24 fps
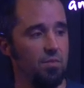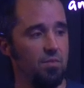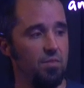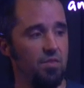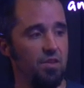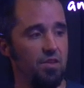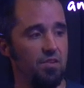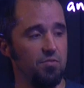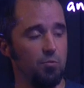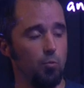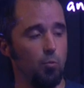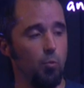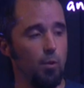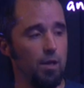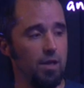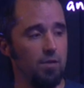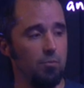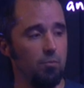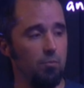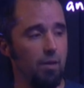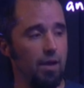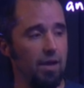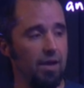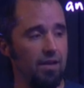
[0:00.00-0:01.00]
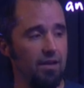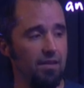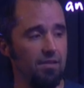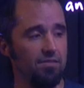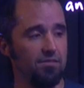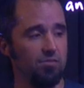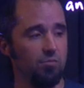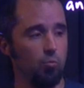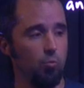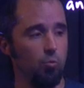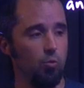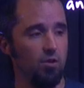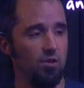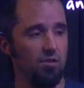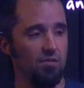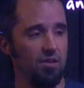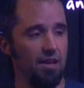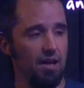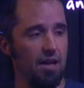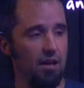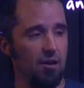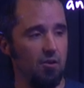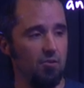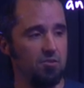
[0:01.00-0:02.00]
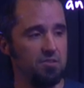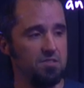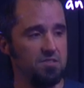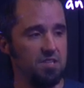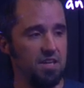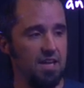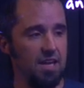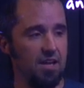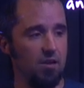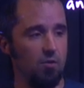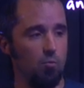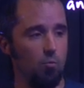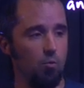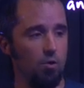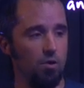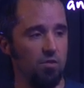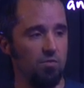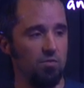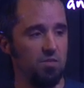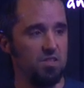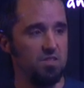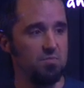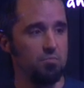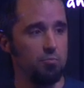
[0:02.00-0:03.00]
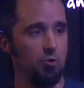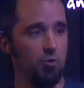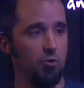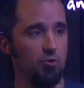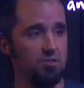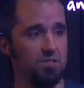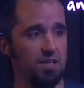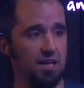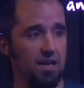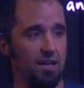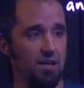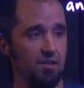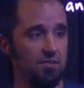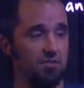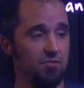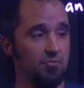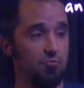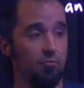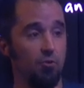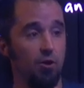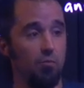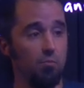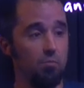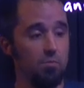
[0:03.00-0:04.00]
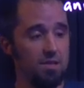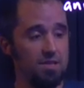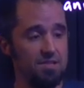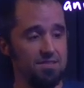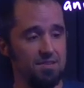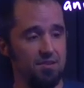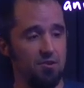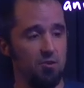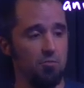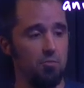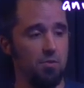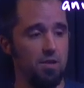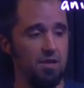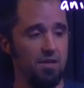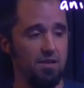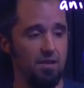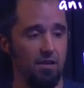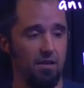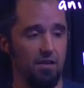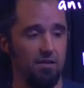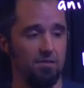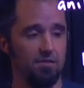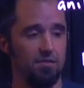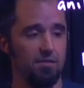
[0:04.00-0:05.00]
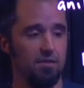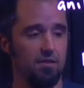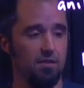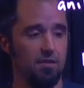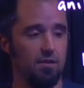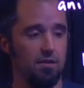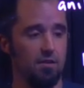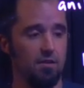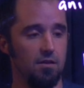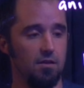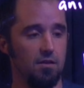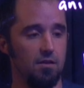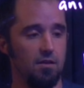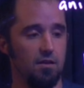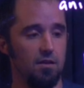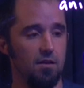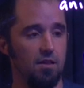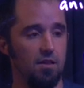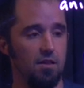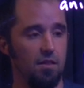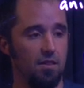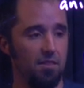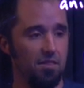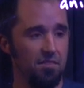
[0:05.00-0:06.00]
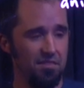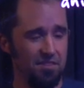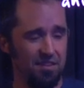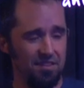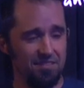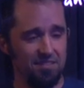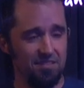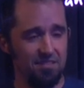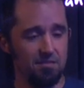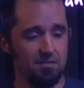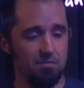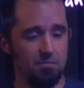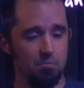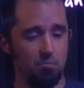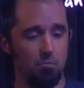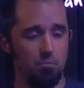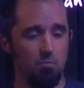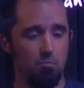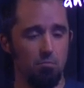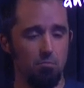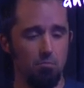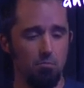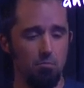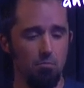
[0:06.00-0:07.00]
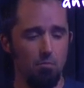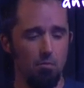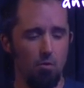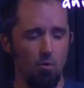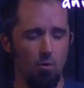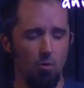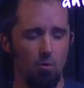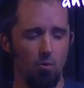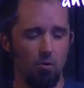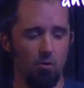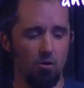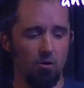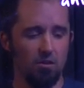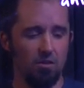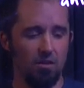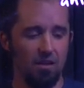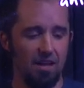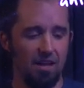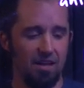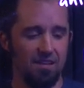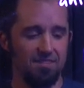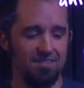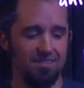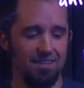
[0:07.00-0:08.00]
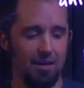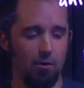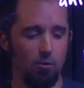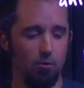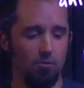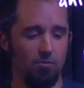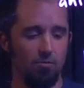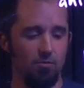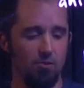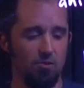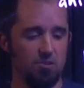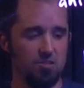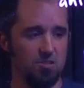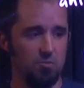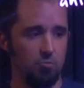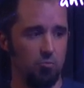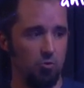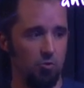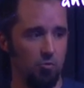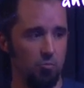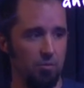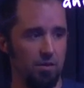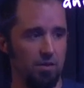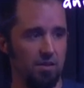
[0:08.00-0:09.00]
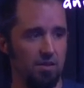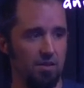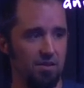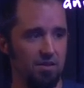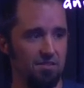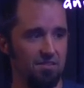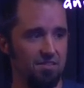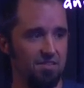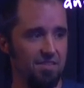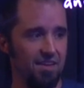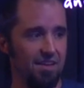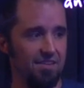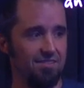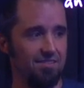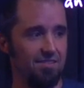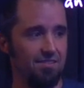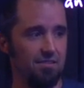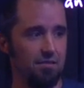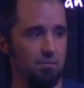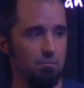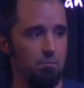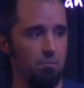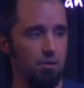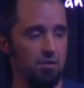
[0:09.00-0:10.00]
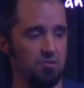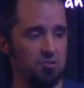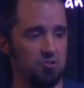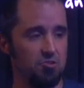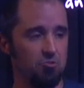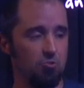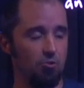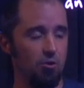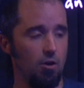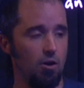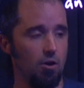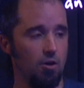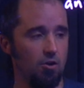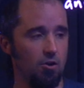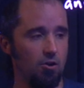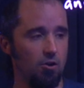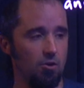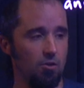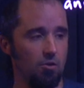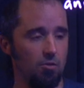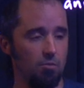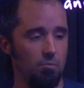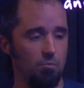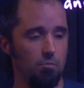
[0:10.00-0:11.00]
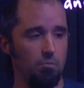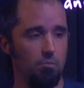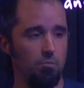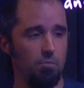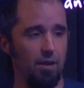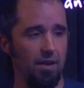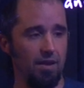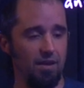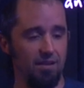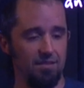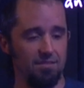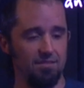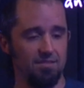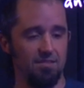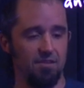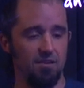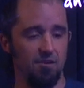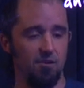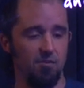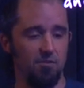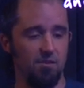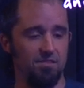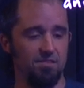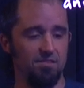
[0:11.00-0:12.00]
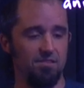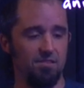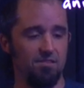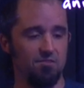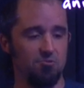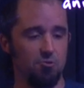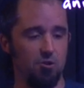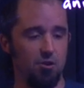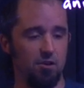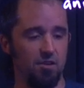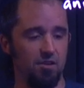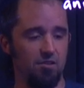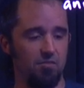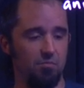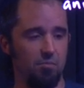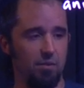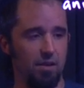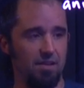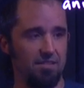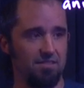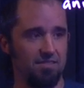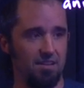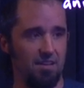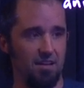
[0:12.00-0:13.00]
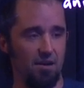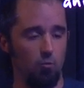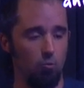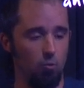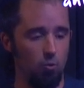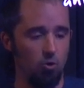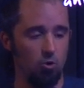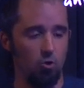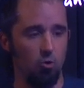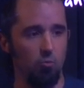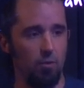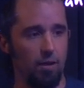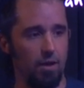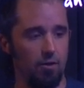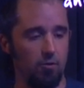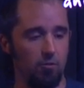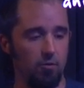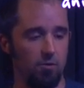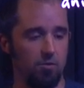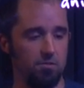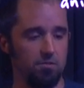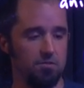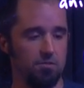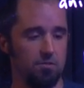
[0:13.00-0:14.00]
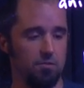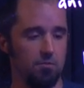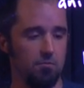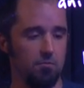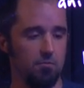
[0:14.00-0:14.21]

This weak base will now take one of these protons from this intermediate. This is more or less irreversible because this is a much stronger base. This is a strong enough base that it won't go backwards.